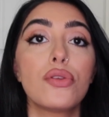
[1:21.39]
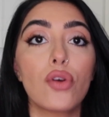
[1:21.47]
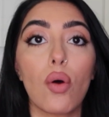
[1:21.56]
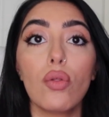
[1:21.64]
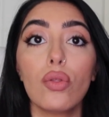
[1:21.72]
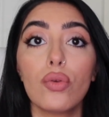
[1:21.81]

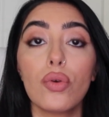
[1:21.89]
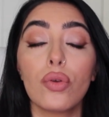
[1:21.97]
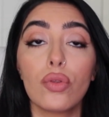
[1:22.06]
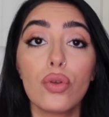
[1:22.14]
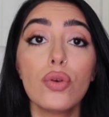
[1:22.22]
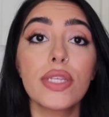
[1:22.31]

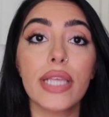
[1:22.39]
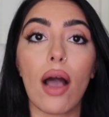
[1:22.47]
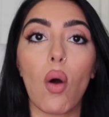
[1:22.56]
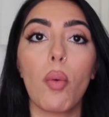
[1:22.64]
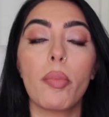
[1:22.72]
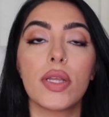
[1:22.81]
don't lose that
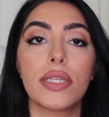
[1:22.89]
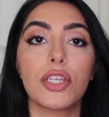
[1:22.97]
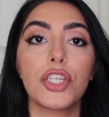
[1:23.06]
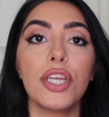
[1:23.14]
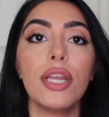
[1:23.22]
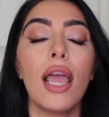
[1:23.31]
whole
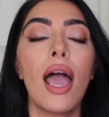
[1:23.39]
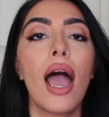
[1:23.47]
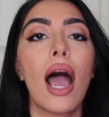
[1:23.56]
position.